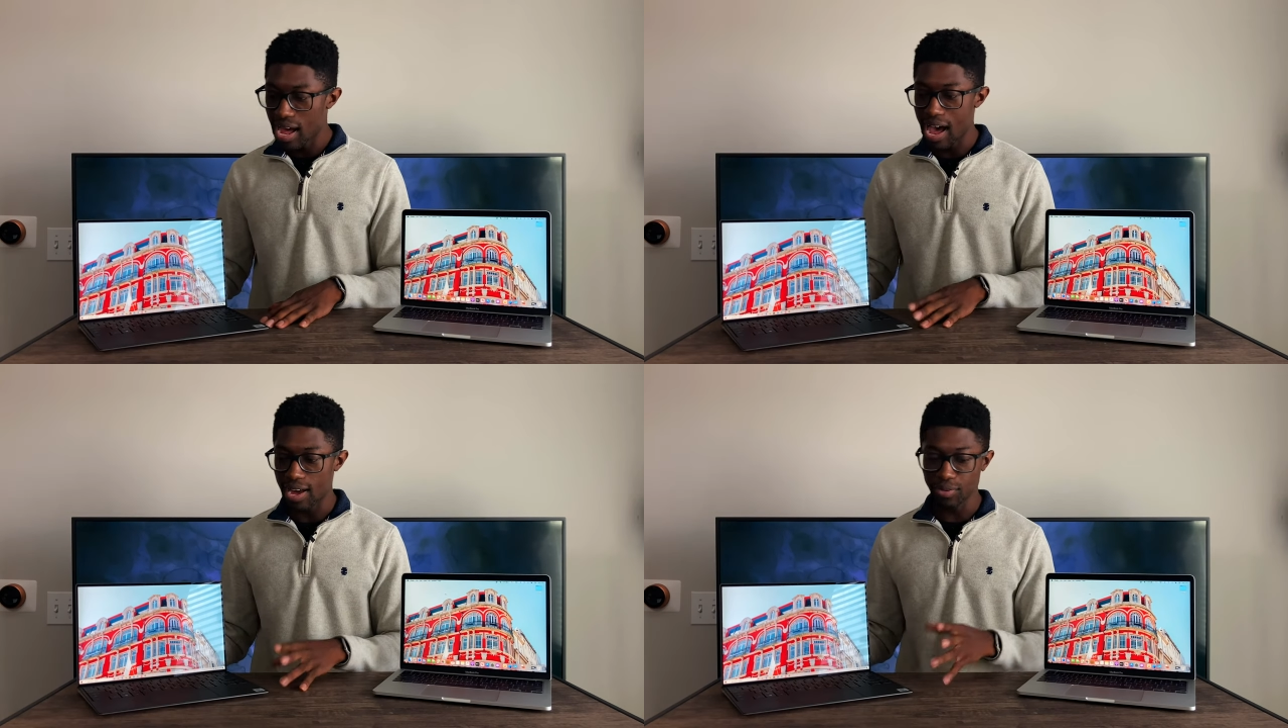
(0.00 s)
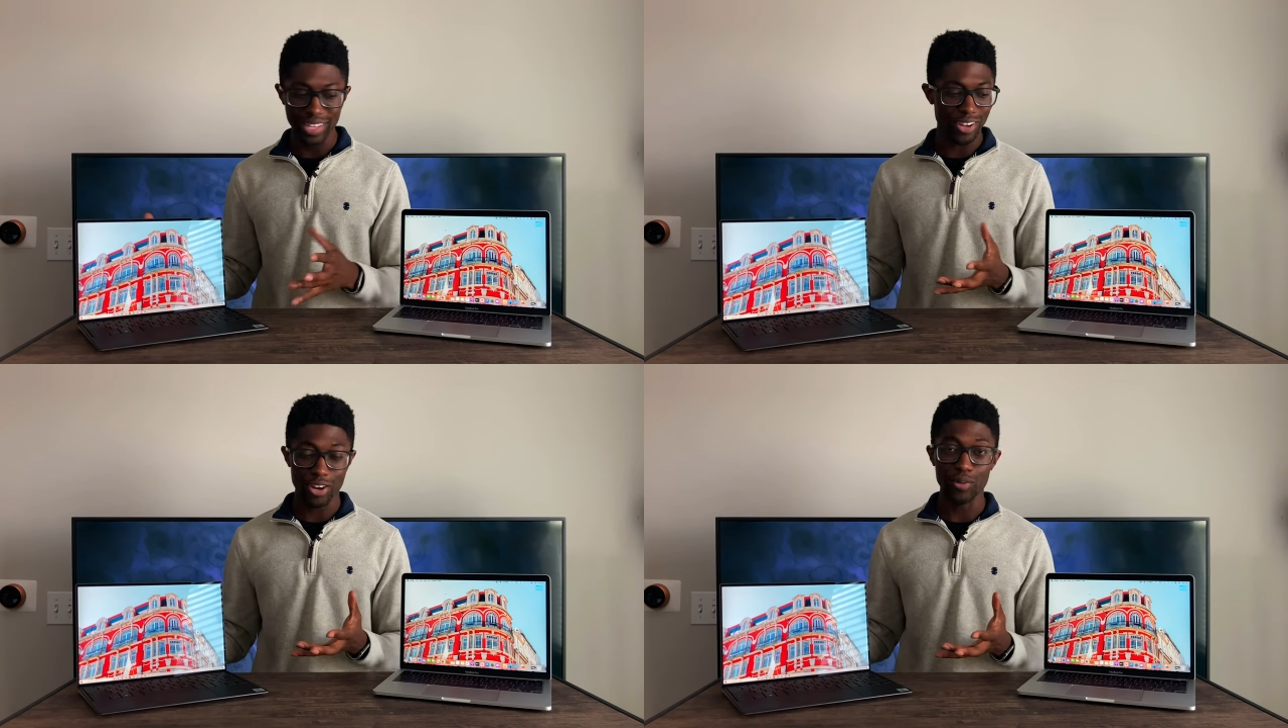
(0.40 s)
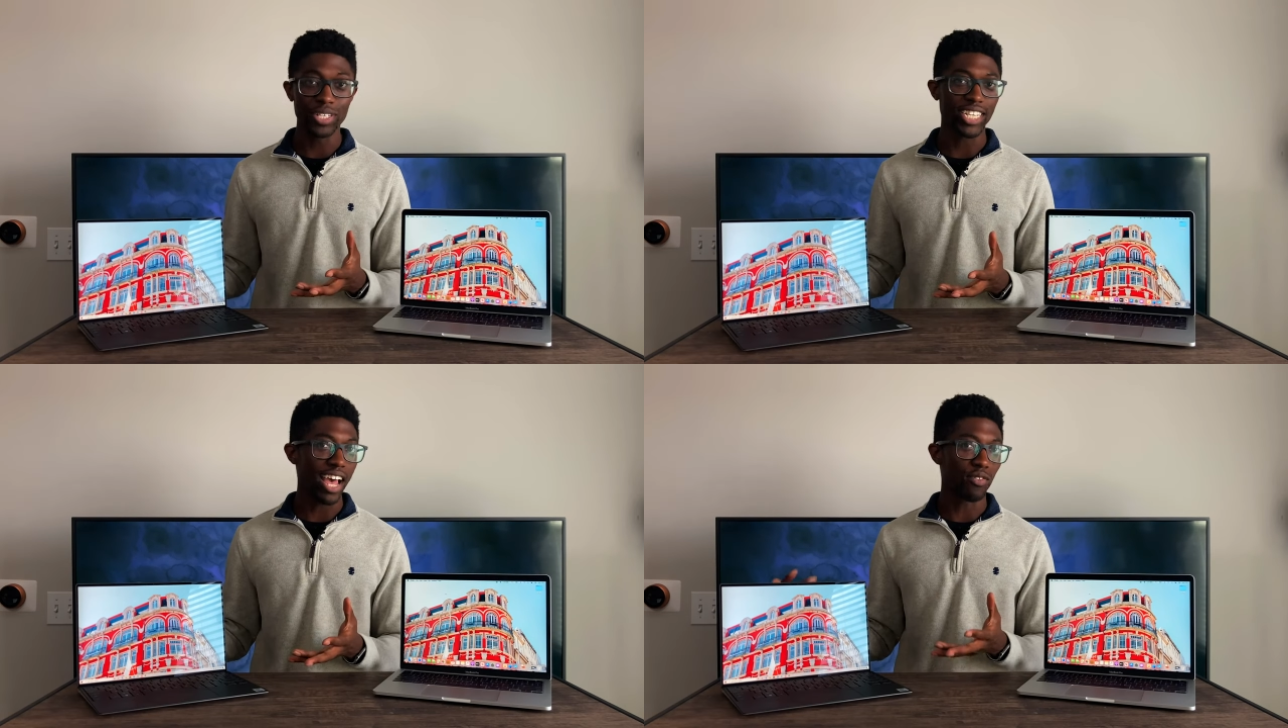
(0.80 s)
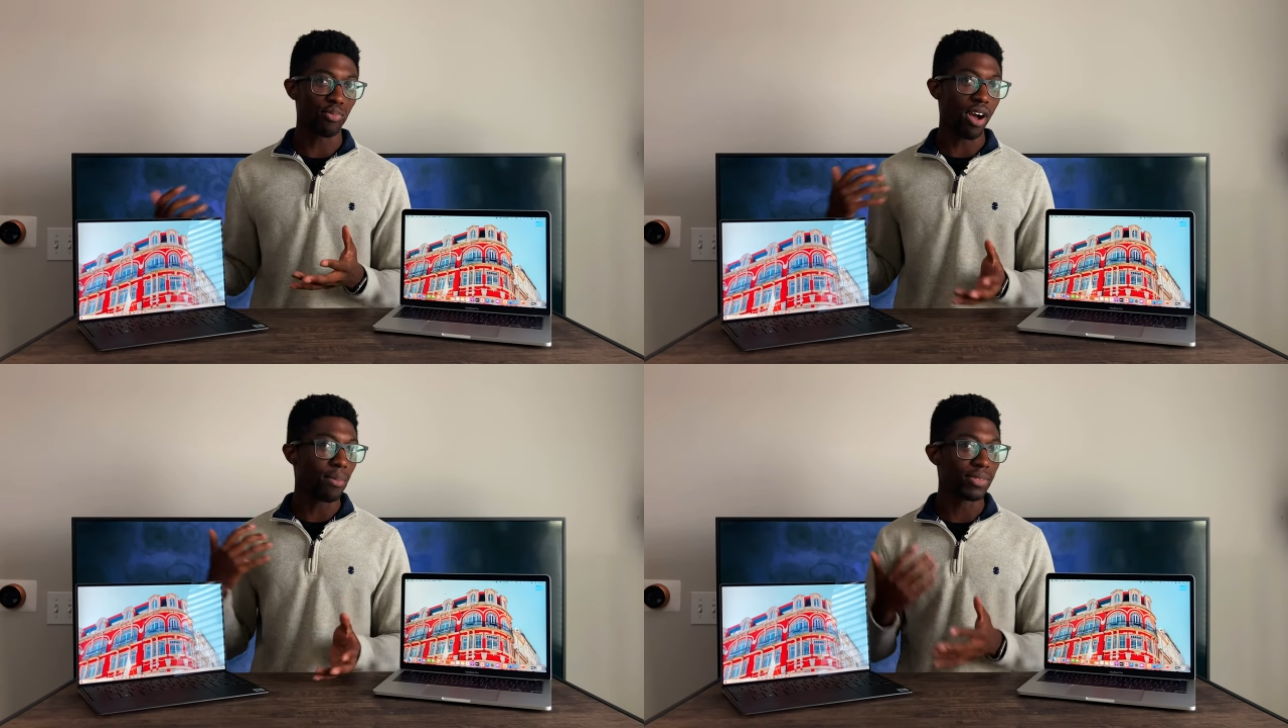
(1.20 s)
I don't think you're going to have a
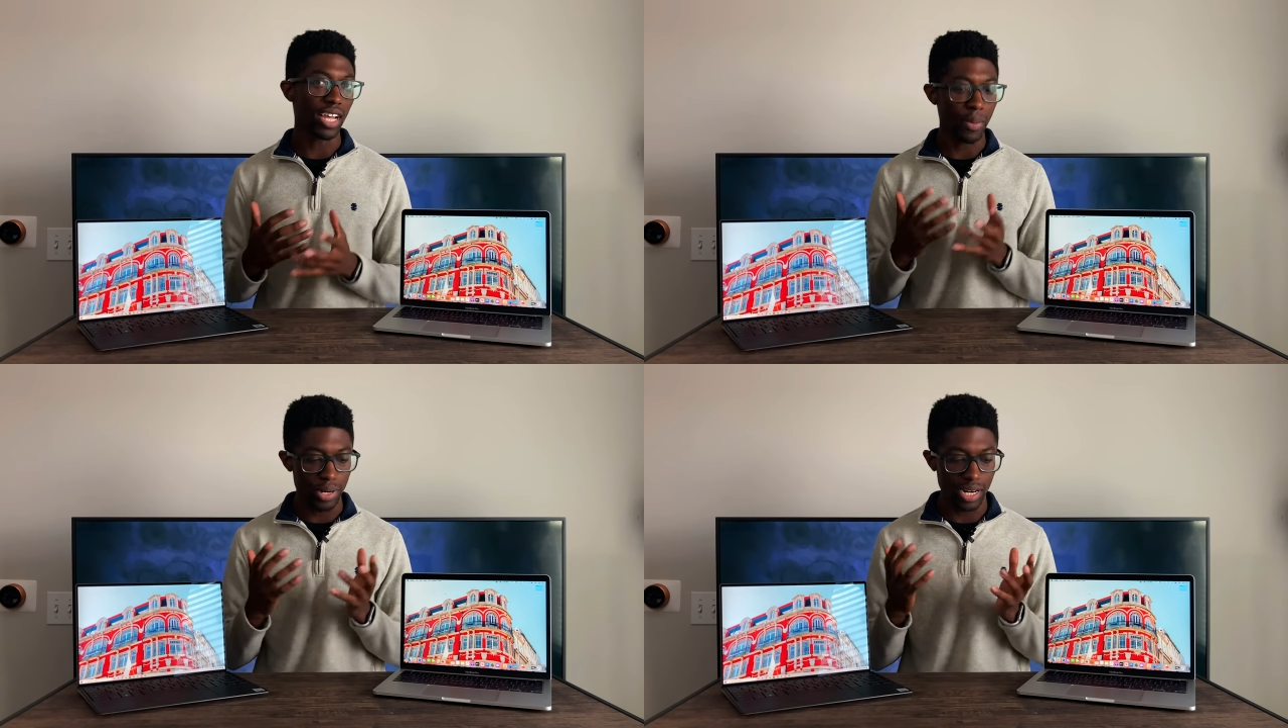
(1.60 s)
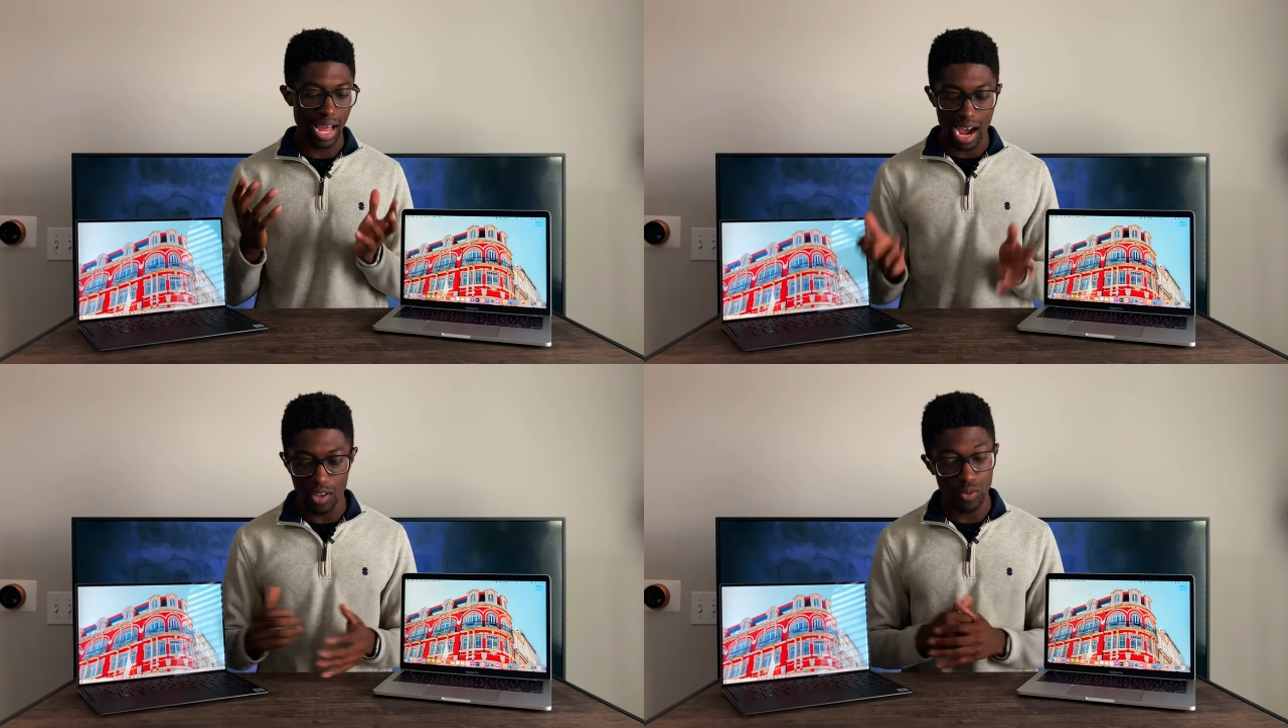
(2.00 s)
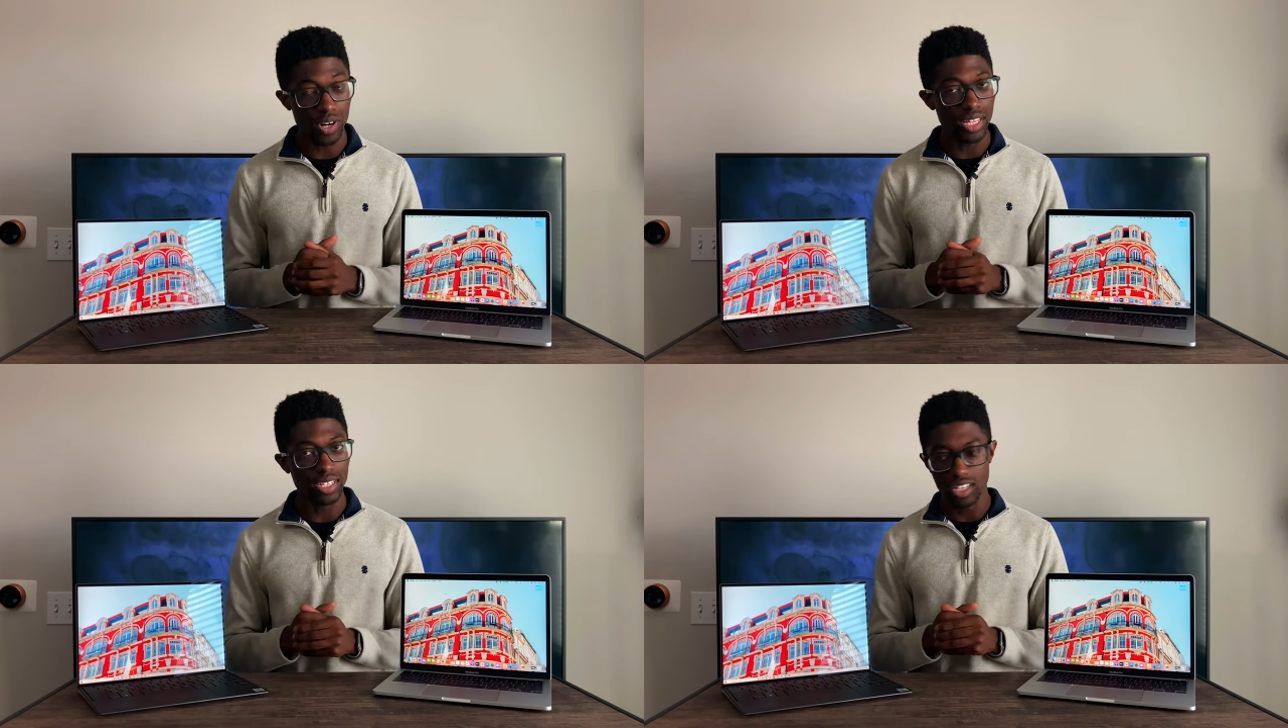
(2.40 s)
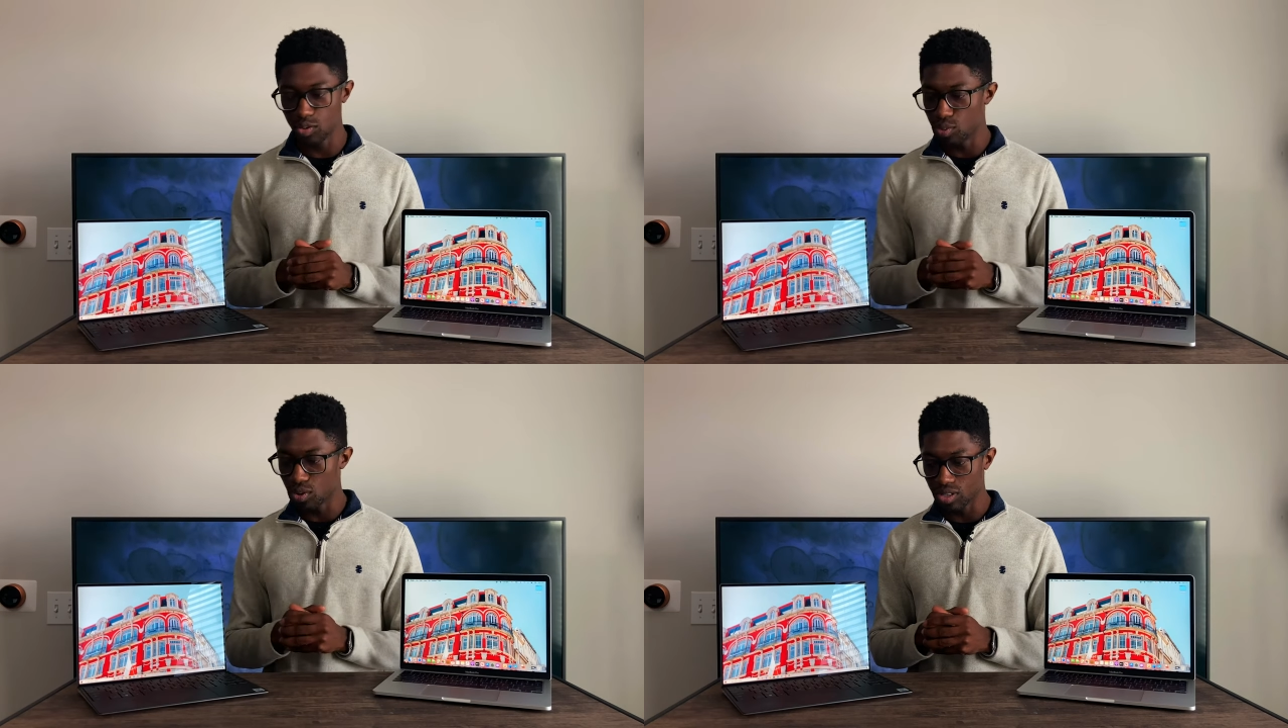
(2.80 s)
problem typing on either one of these
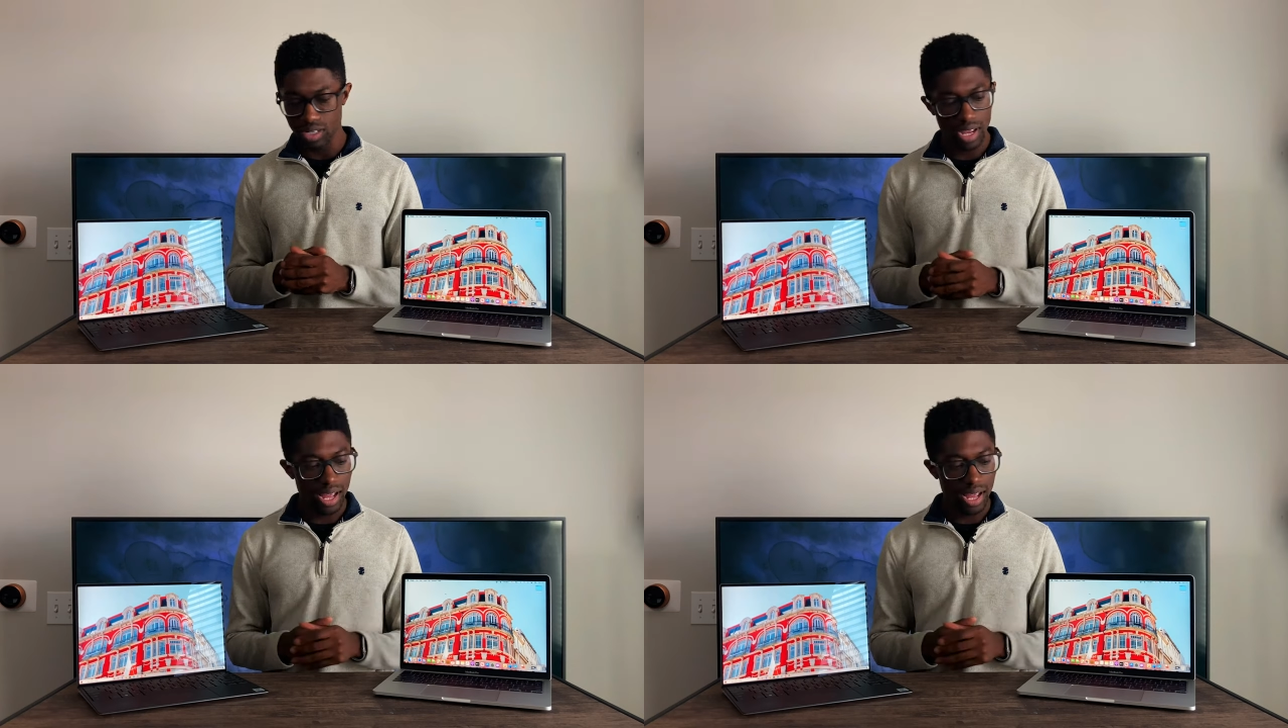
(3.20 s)
keyboards.